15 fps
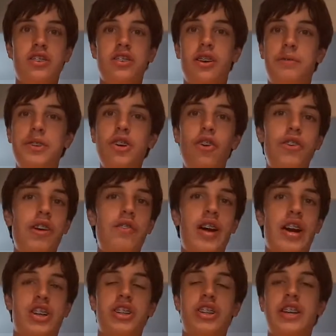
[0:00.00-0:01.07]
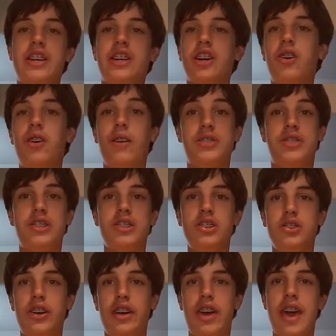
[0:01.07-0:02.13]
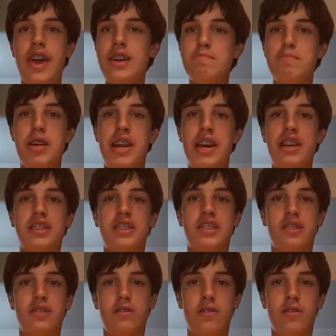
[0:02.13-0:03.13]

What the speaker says: A few of them actually go up to 8 minutes.